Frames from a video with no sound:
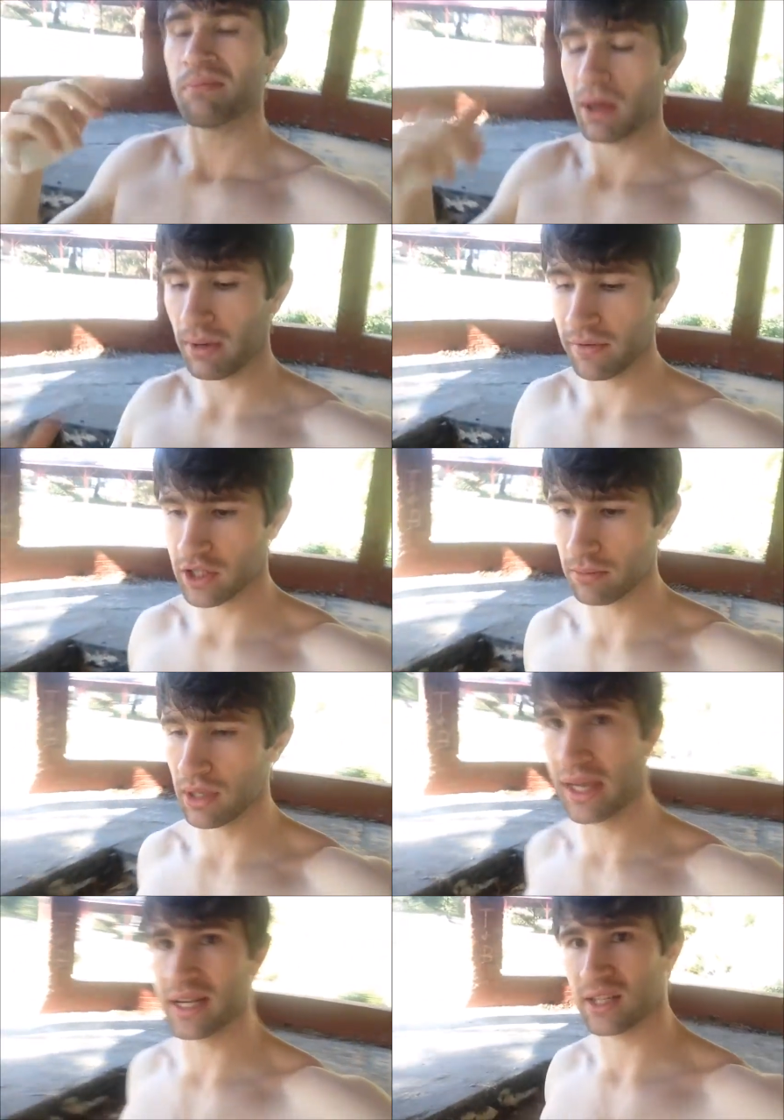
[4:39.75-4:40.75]
maybe even
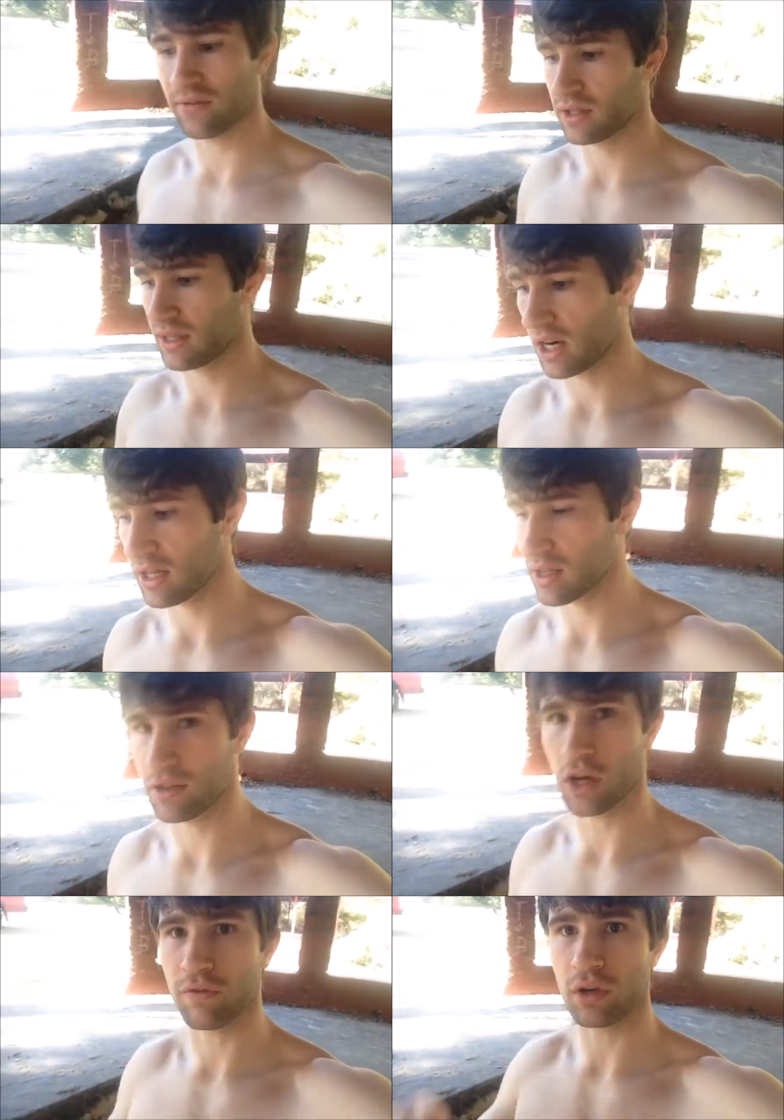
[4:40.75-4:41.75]
some links of the studies
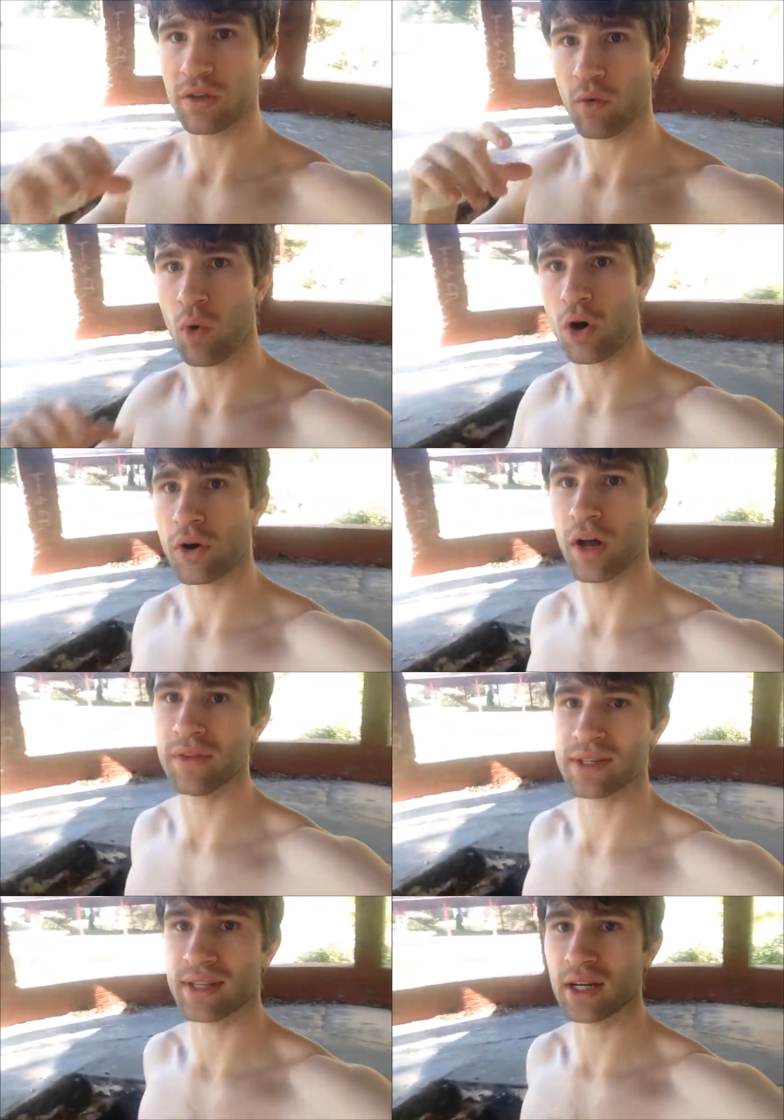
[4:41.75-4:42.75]
and stuff for leaving water
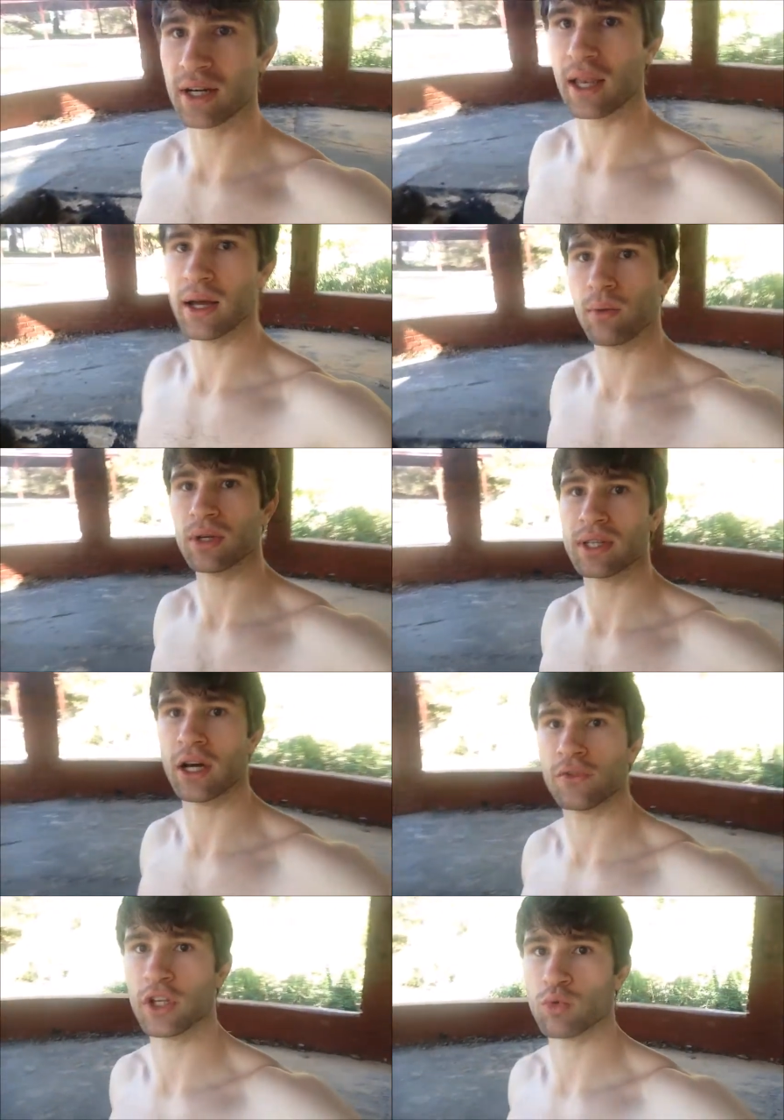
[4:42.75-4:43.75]
out in the sunlight. what's
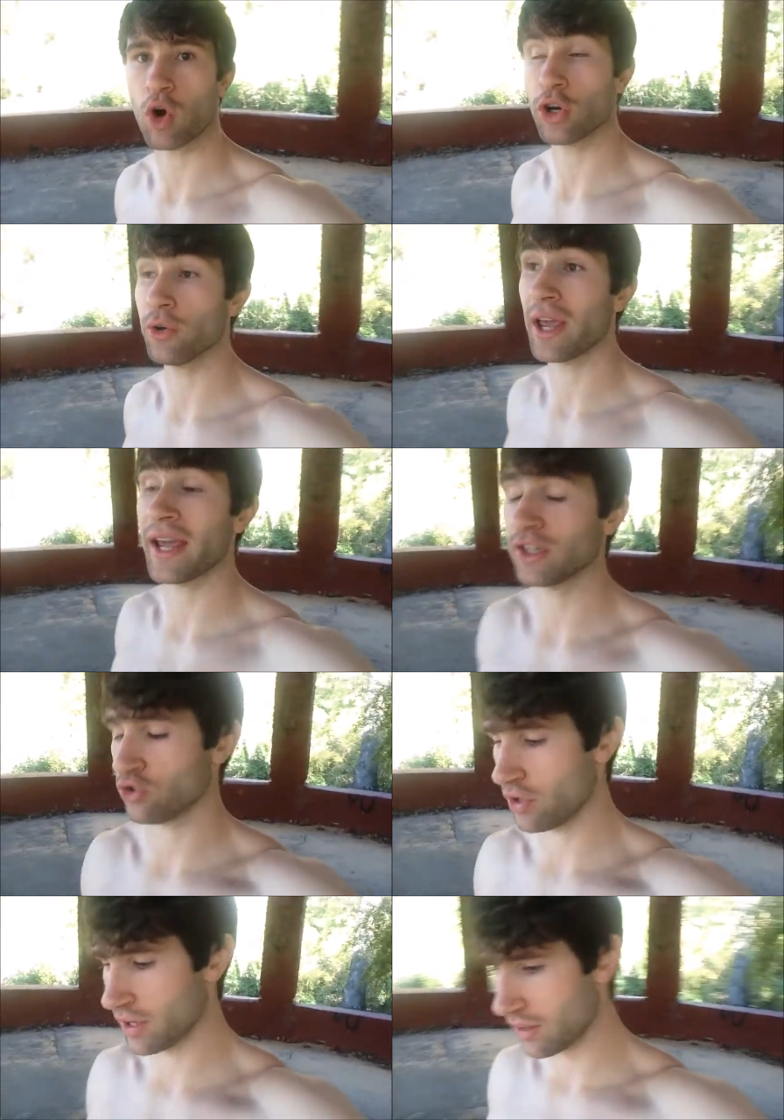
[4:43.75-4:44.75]
the healthiest water you
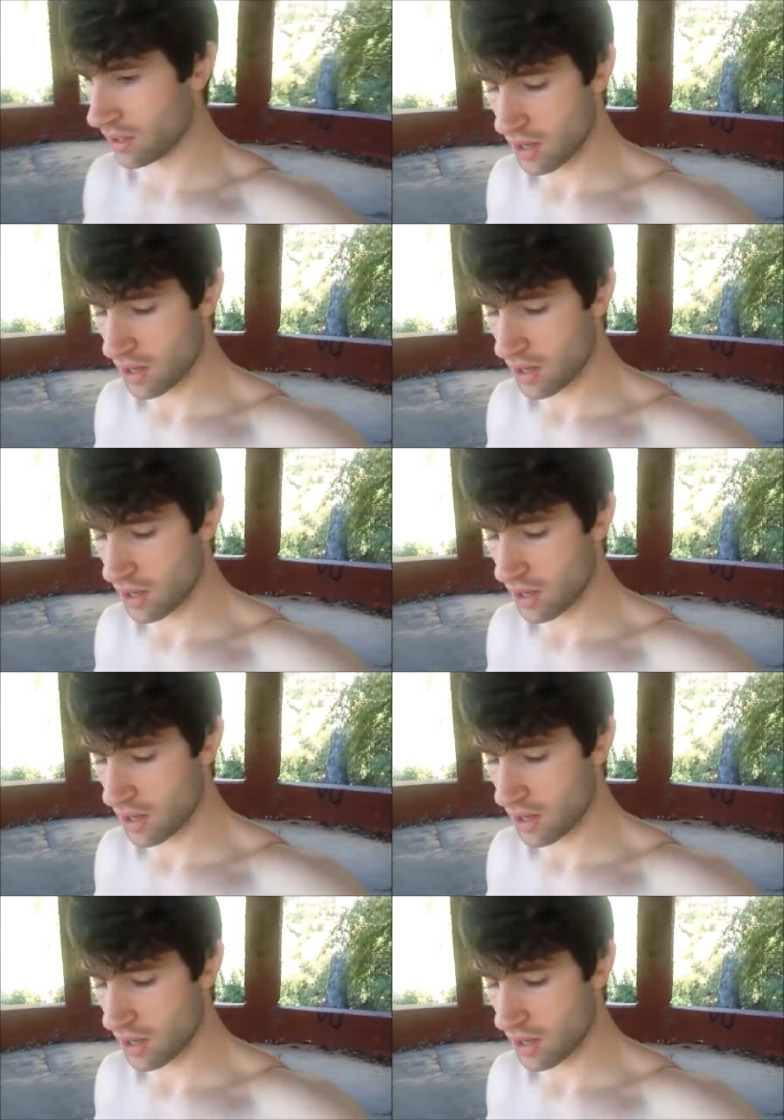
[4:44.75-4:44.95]
can drink?